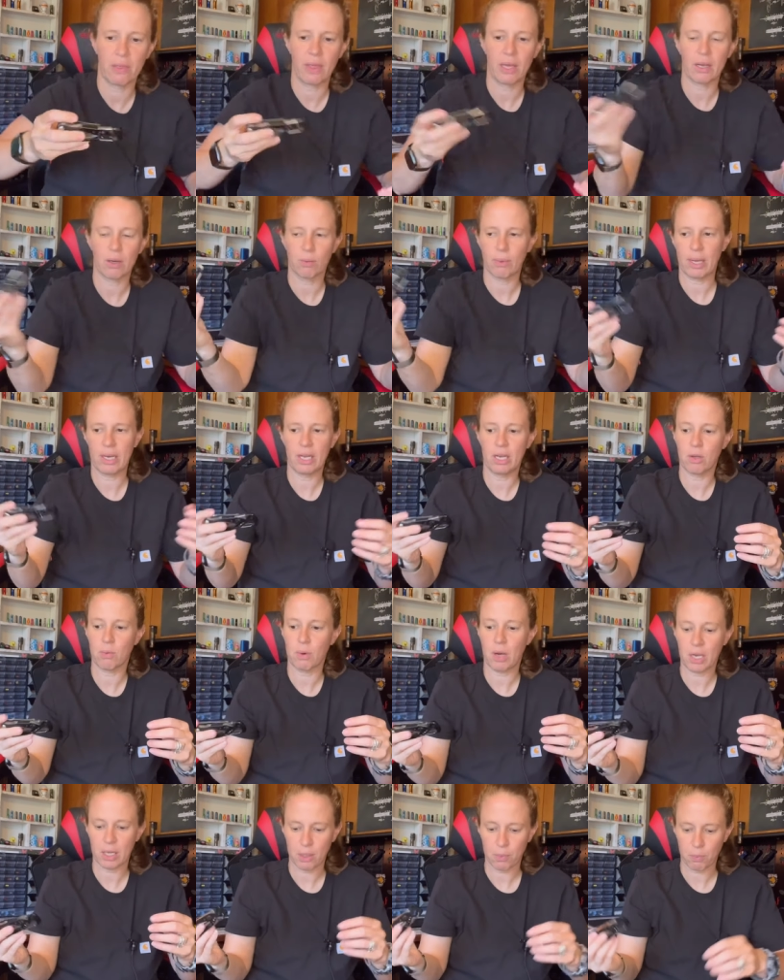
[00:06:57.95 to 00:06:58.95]
there ready to
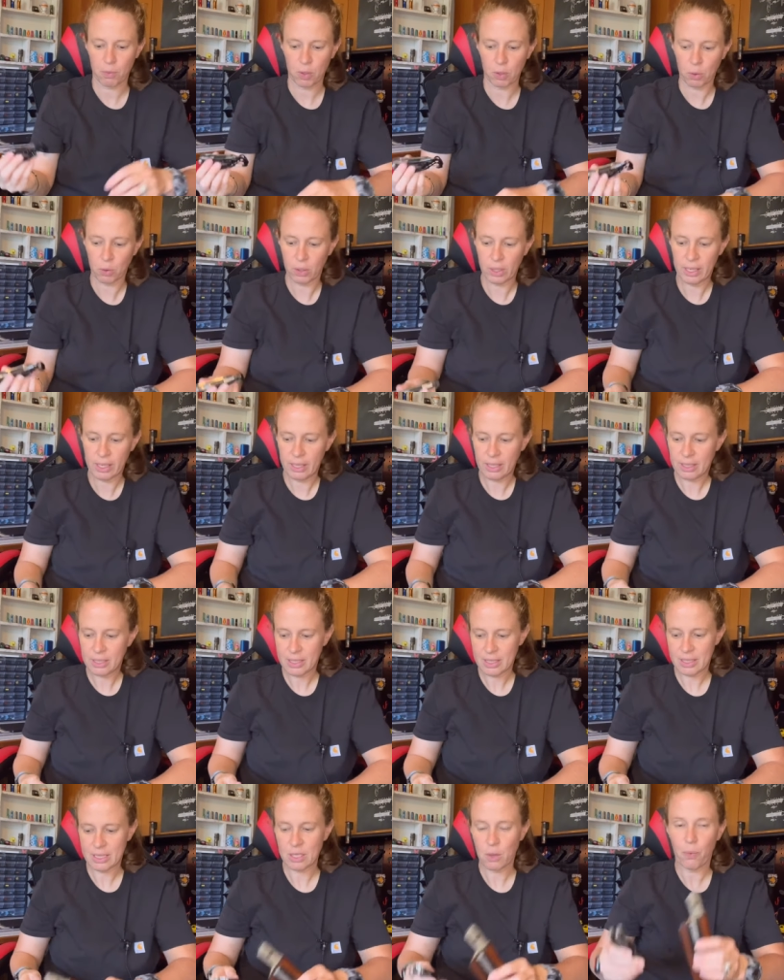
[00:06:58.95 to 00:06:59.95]
rock and roll.
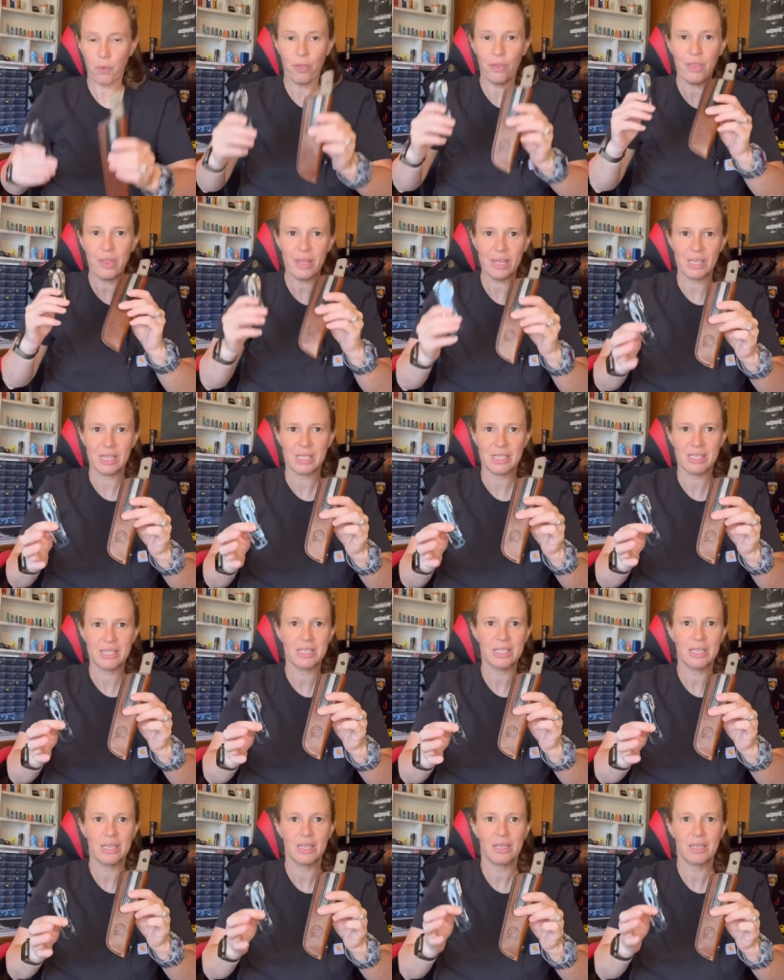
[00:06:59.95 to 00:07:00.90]
And so this